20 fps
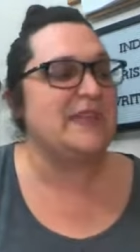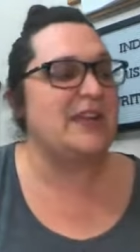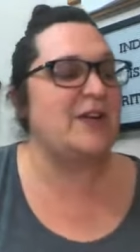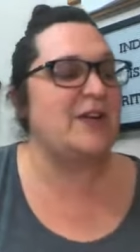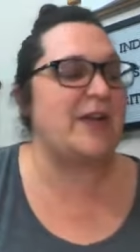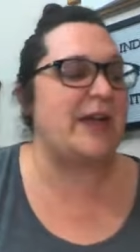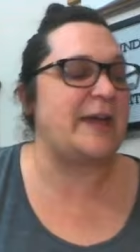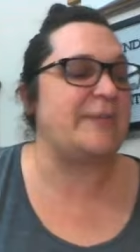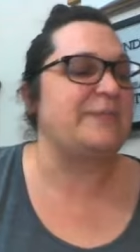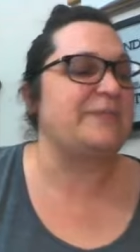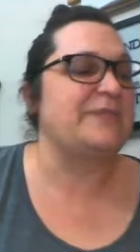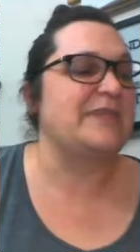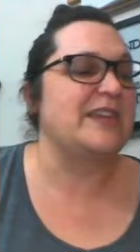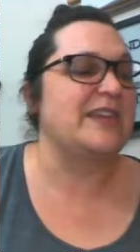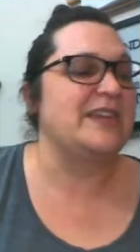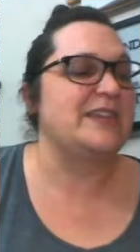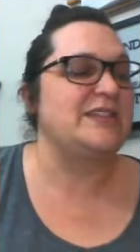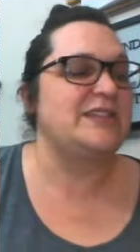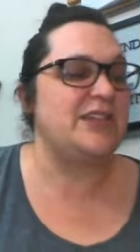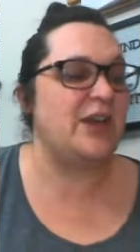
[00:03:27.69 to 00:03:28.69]
Okay,
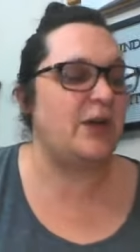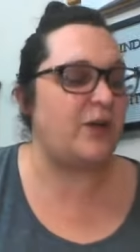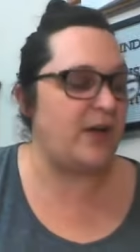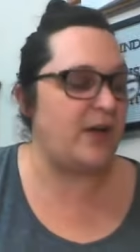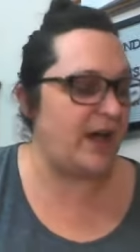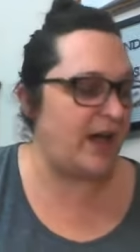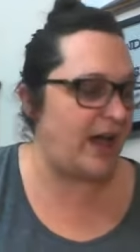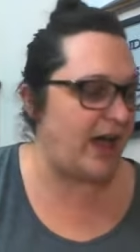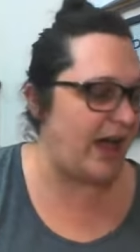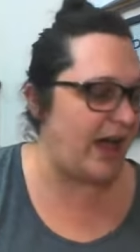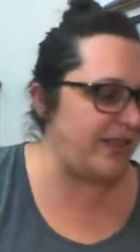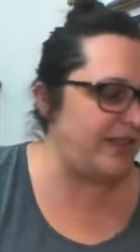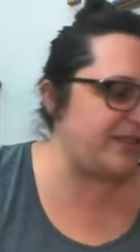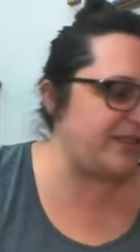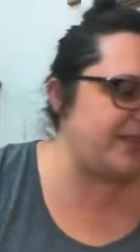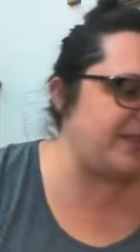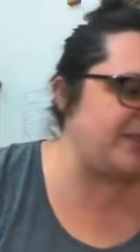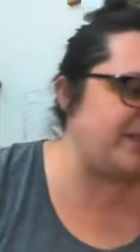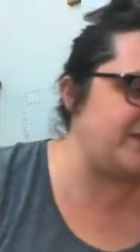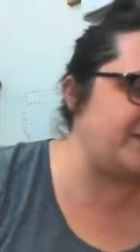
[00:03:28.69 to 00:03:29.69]
so other
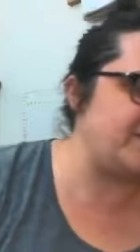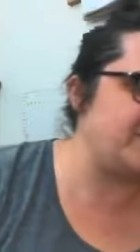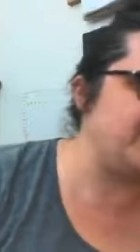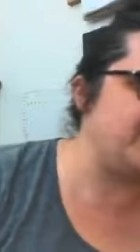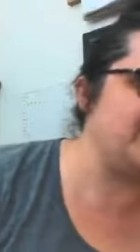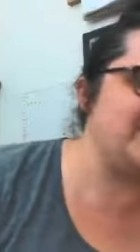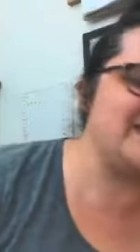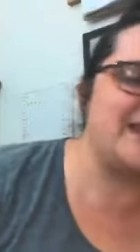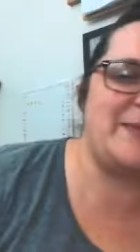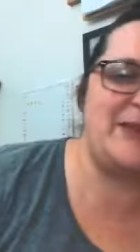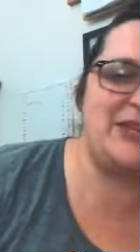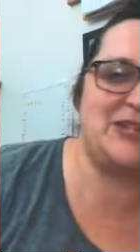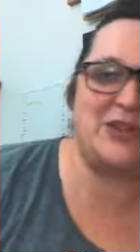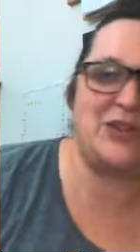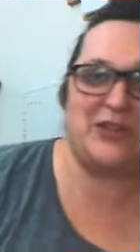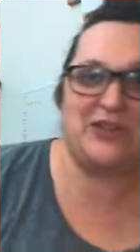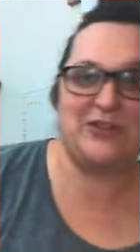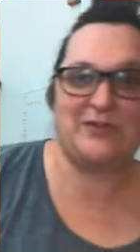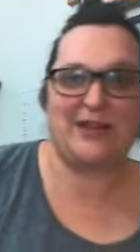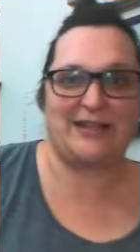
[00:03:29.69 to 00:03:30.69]
than those, let me show
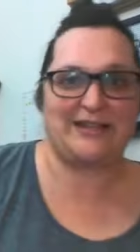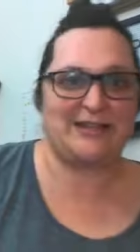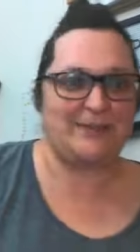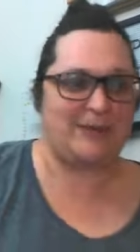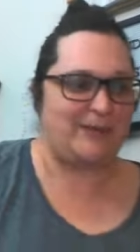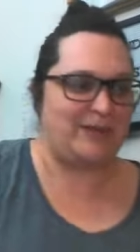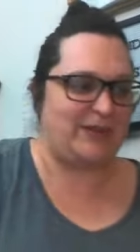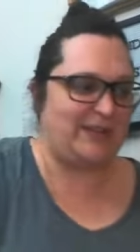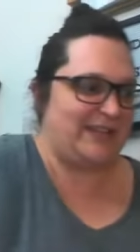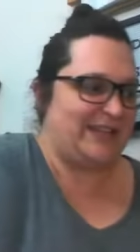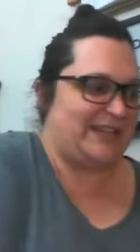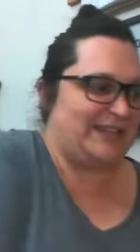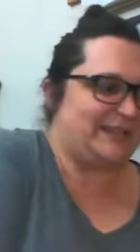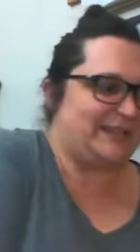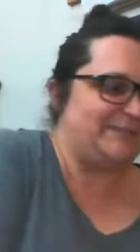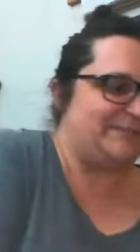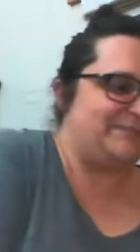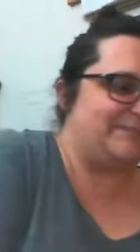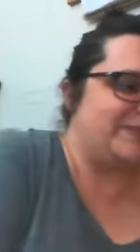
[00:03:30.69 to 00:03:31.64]
you the rest of my book list.